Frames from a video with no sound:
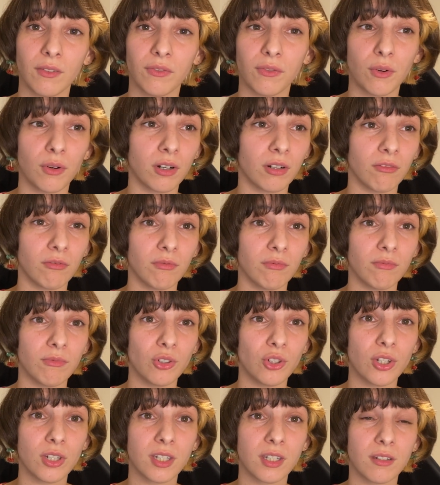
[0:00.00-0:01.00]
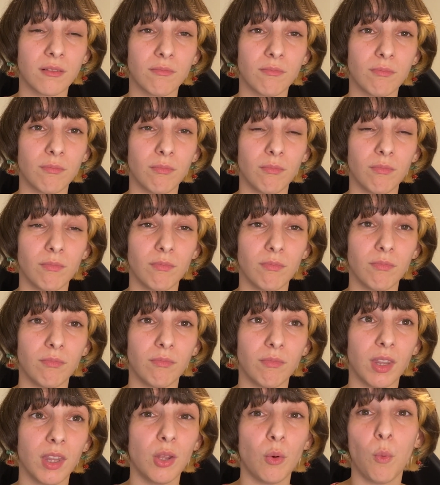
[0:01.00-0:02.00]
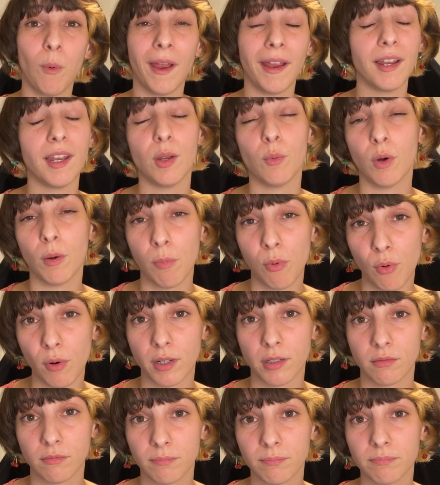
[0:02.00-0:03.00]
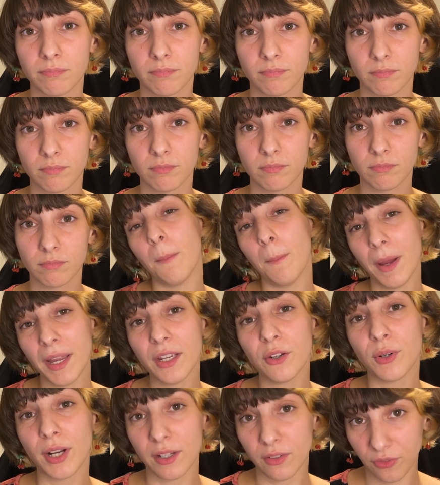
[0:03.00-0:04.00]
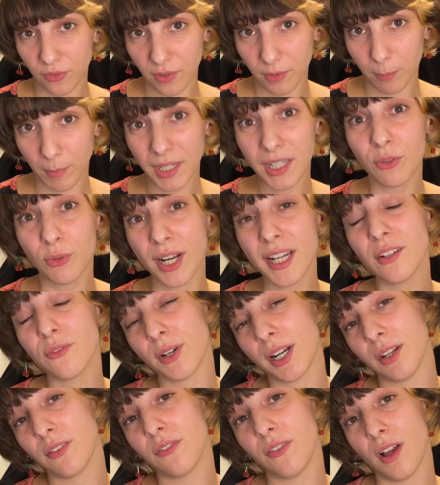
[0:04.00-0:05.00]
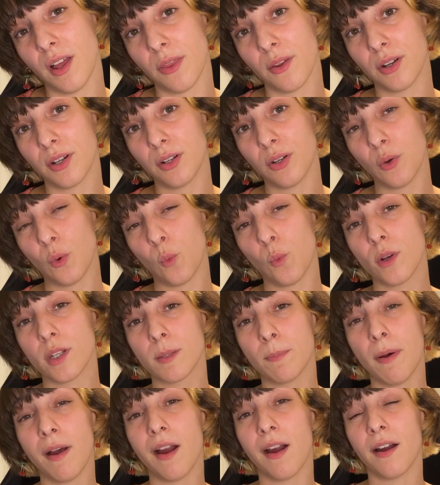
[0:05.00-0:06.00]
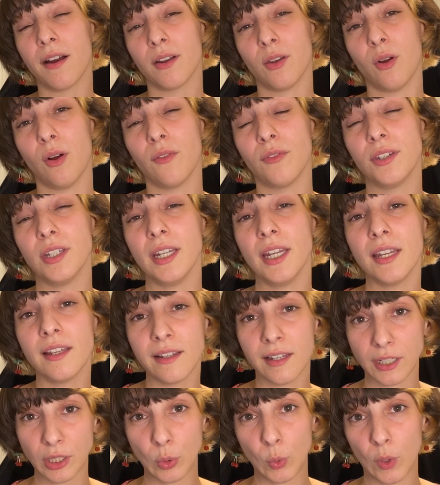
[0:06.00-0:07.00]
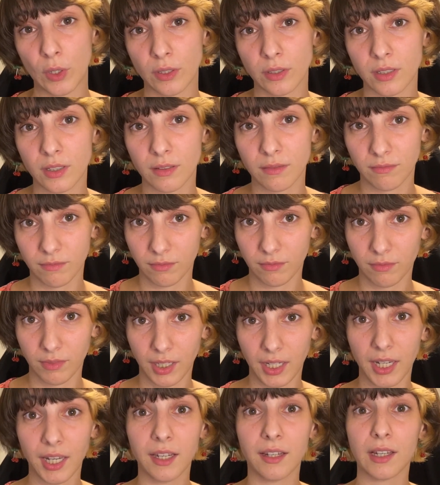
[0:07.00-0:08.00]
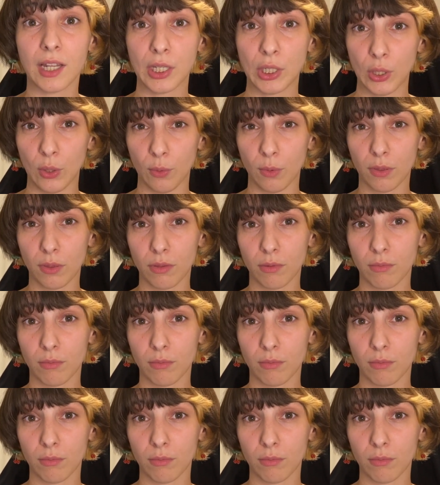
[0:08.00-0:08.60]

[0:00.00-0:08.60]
for just the way they were born. My great-grandfather was part of the Hitler Youth,